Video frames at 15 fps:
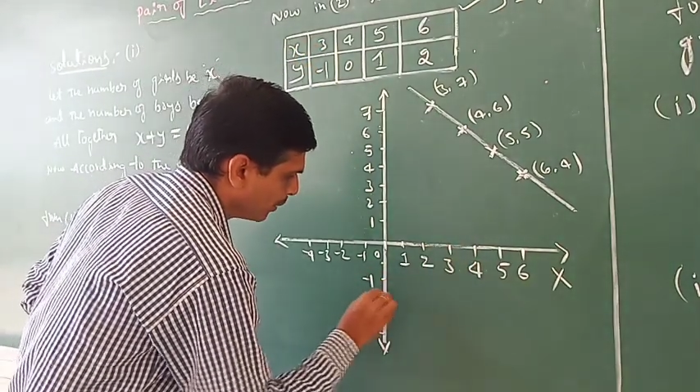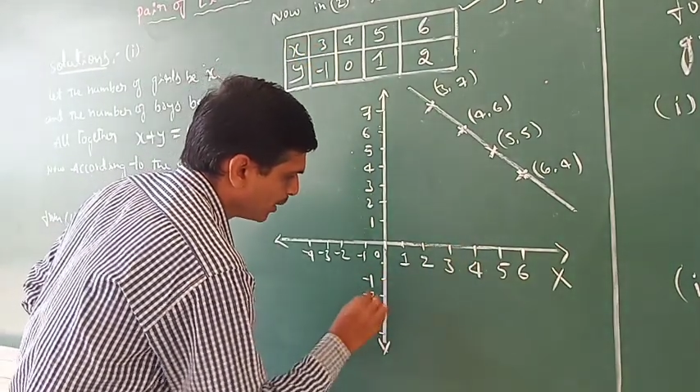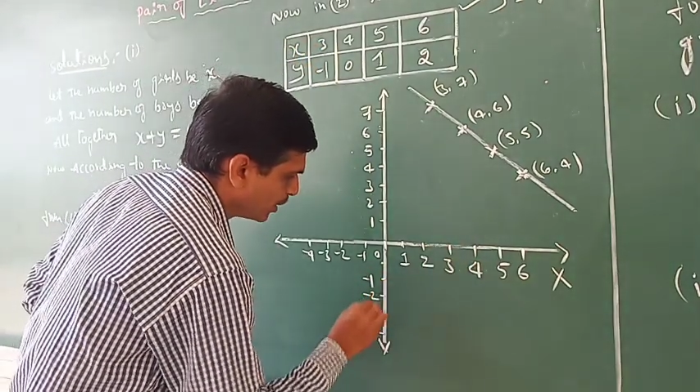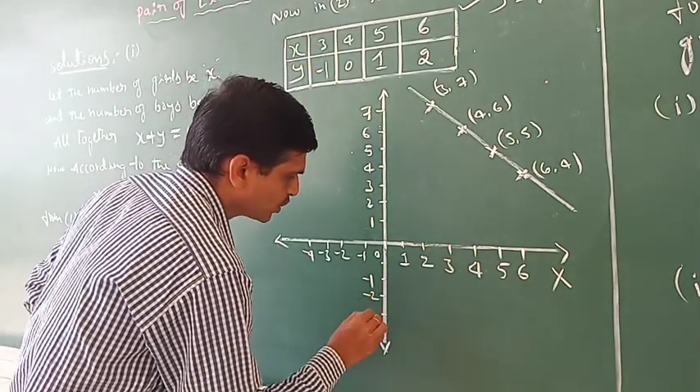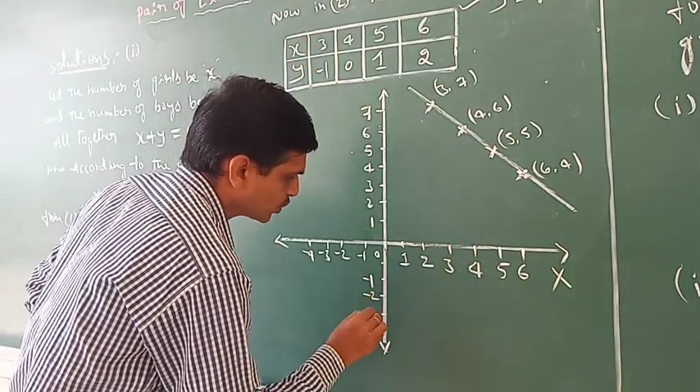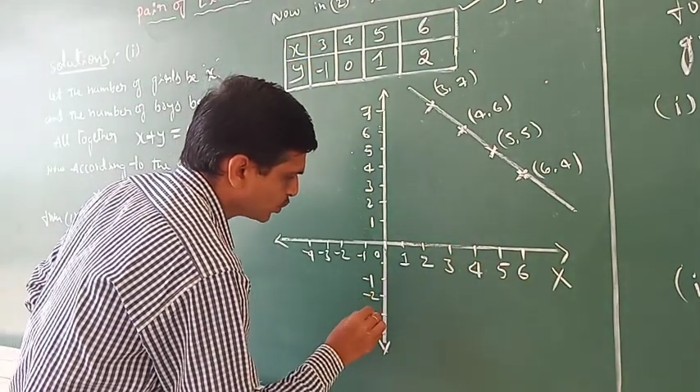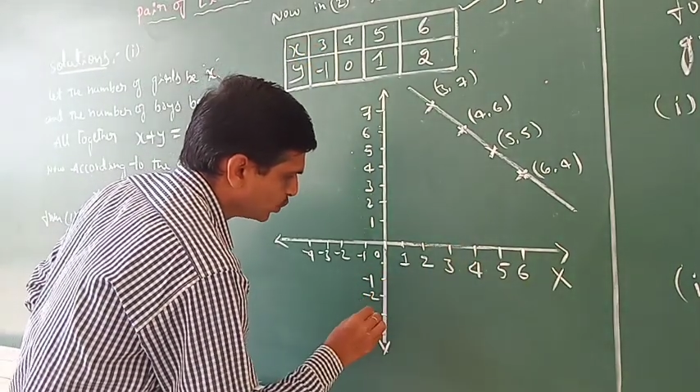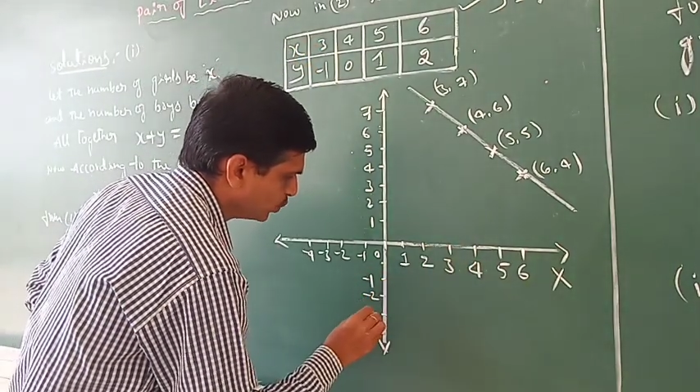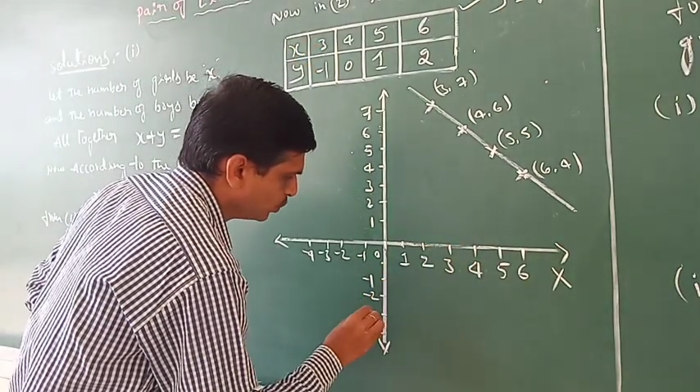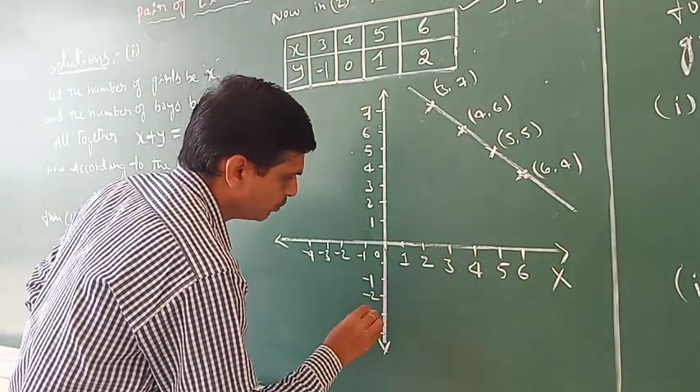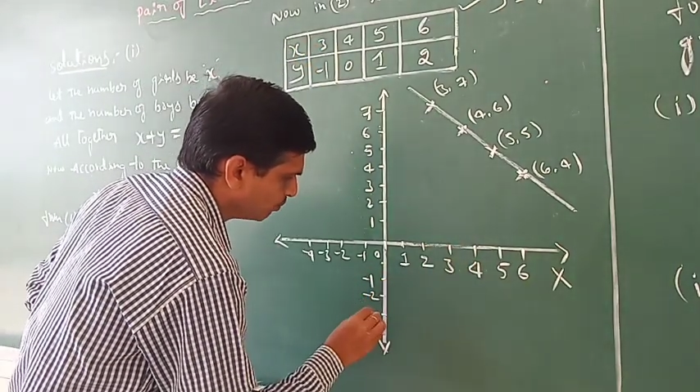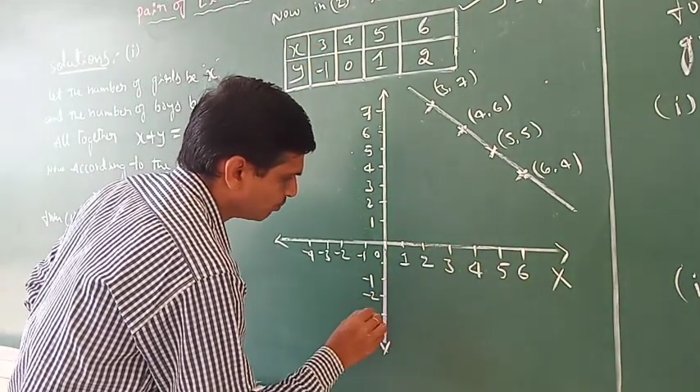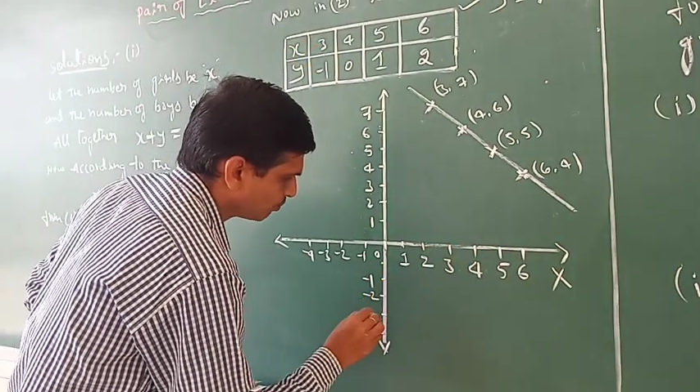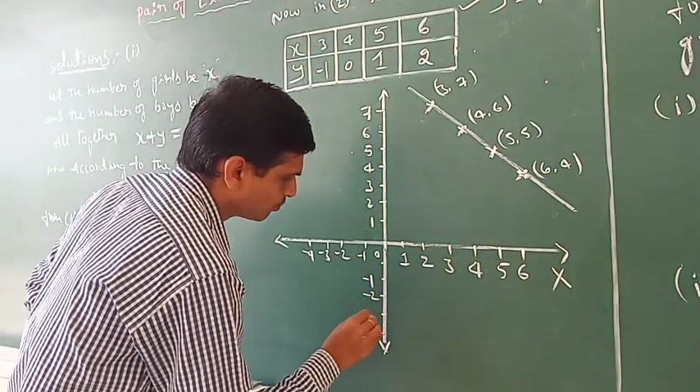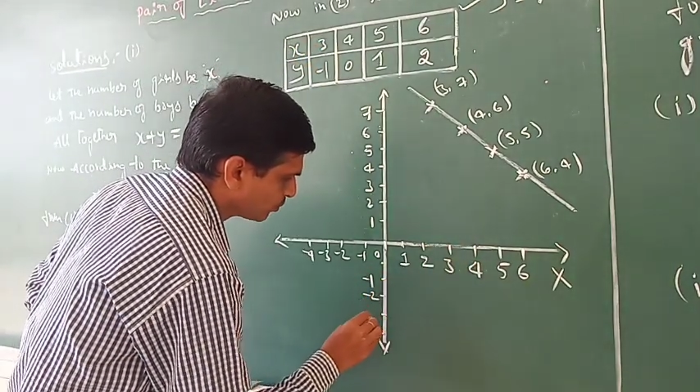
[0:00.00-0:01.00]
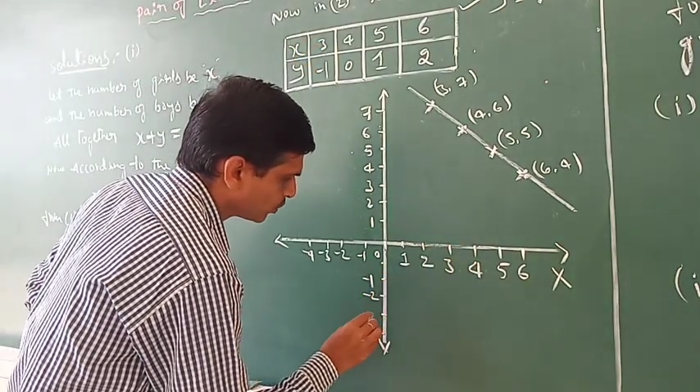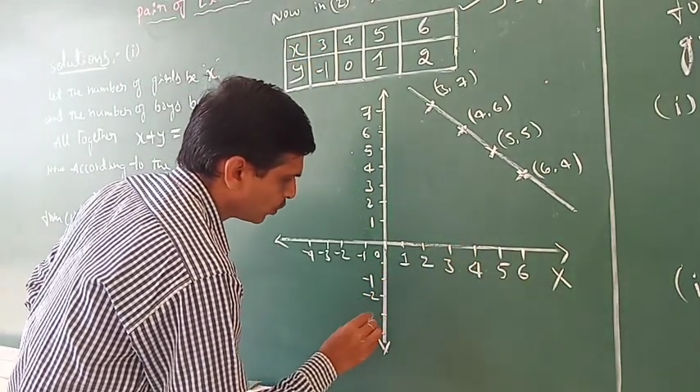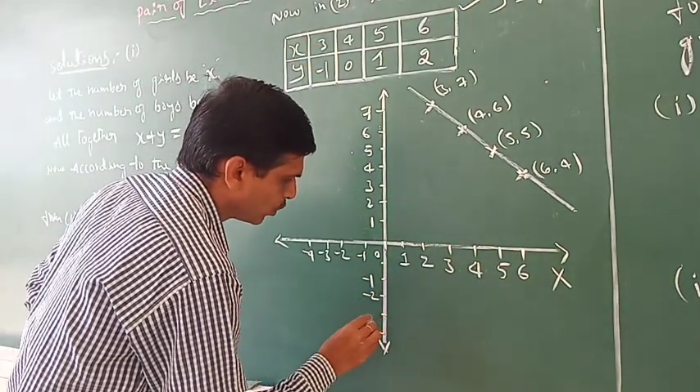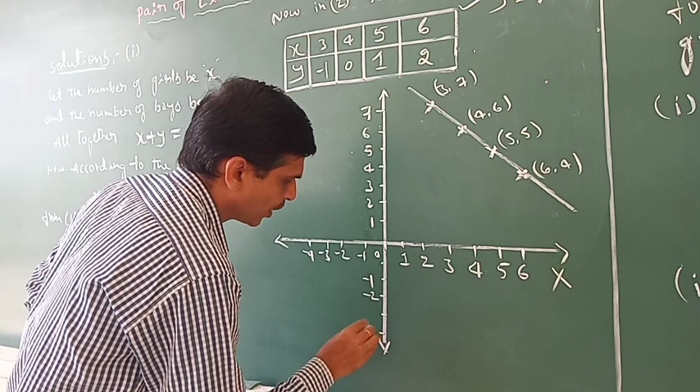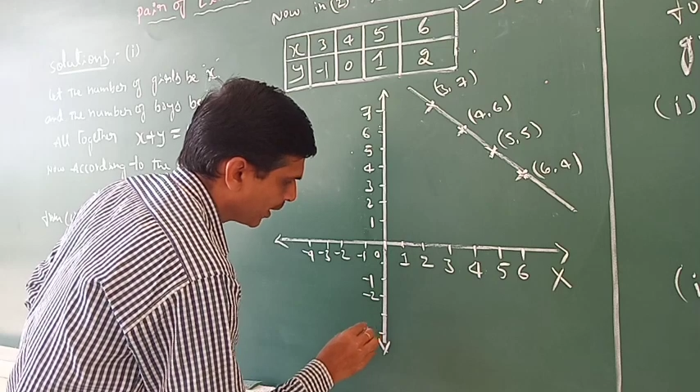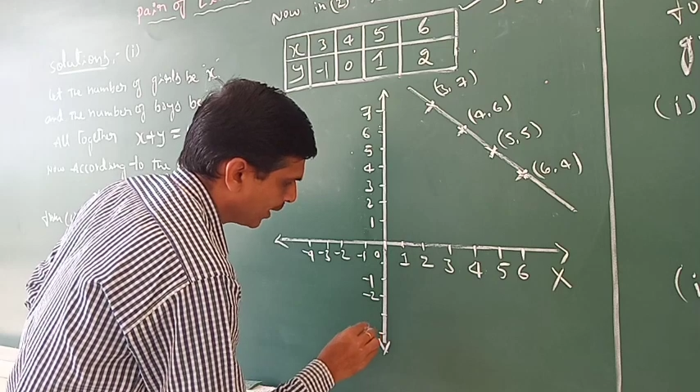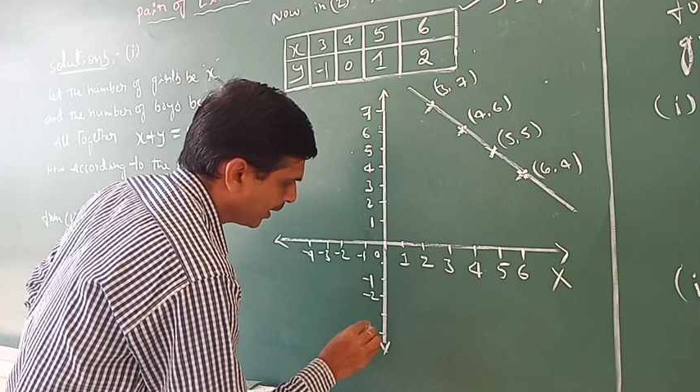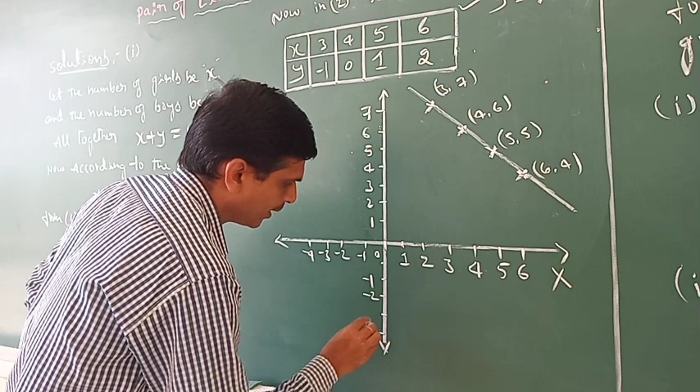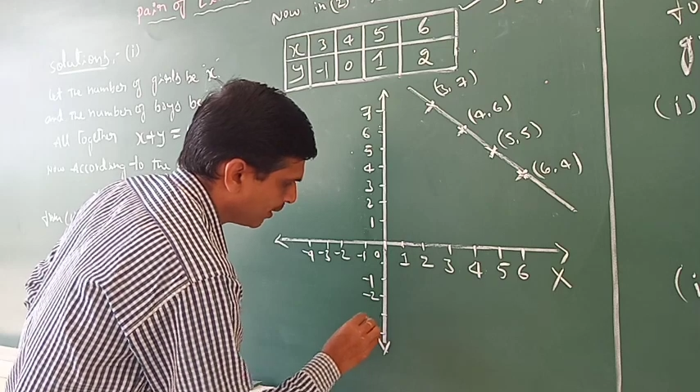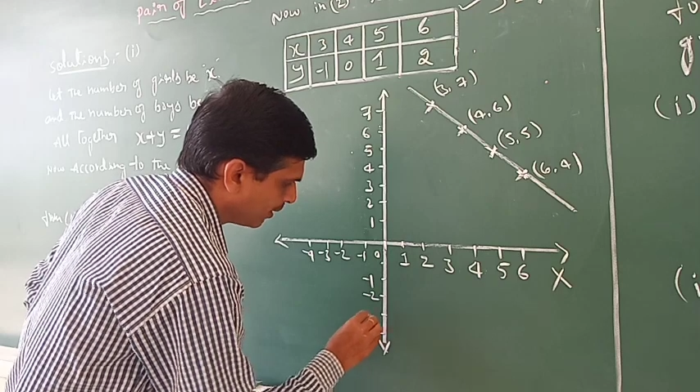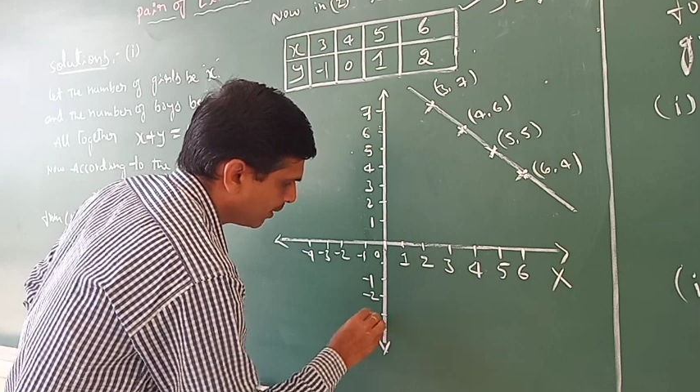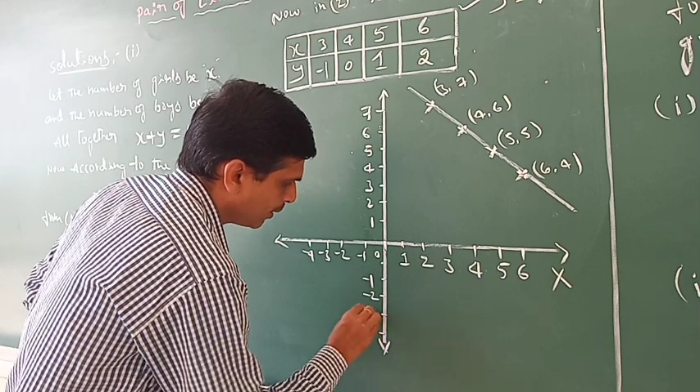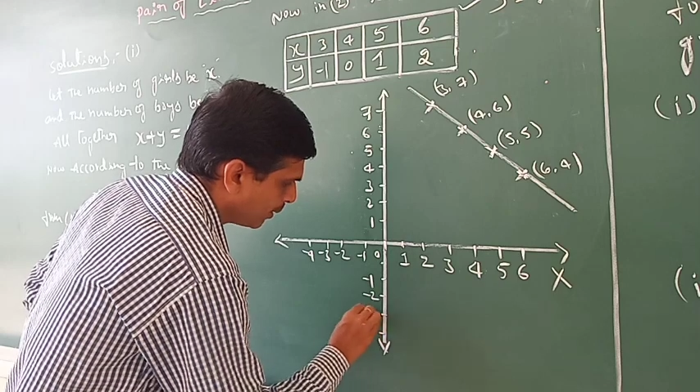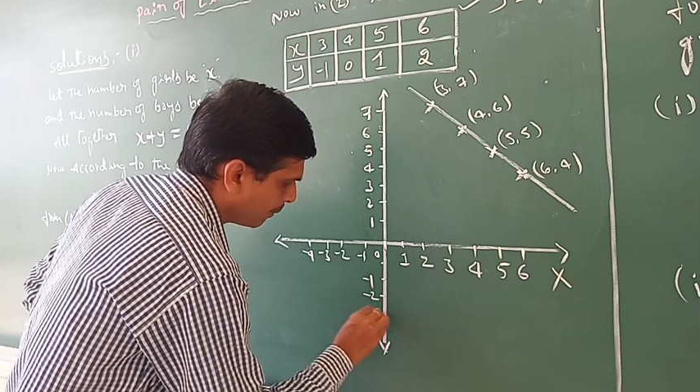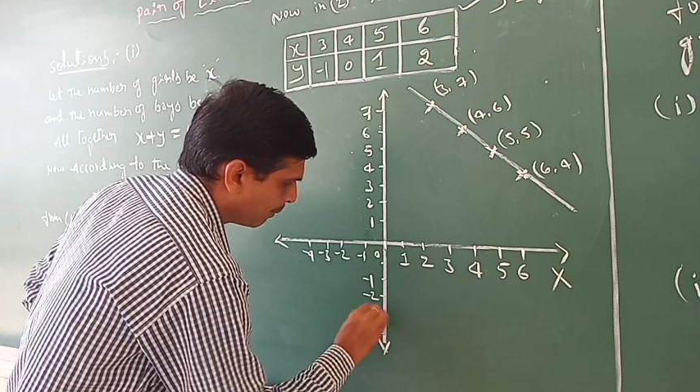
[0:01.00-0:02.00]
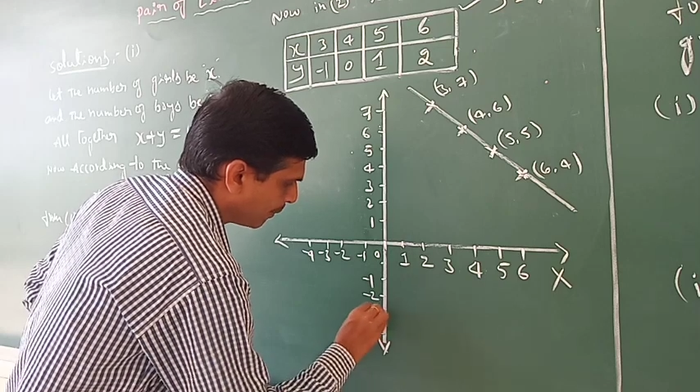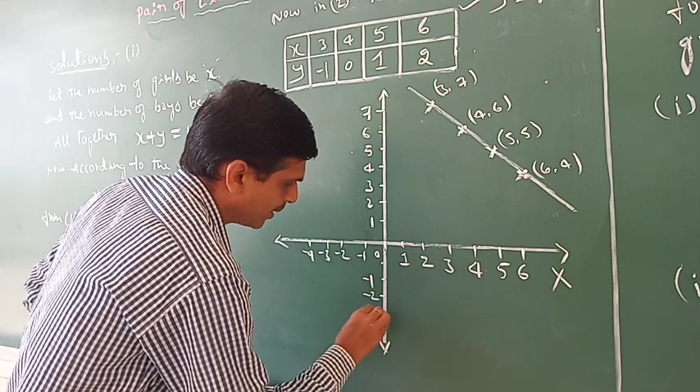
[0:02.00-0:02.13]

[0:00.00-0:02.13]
minus 2, okay,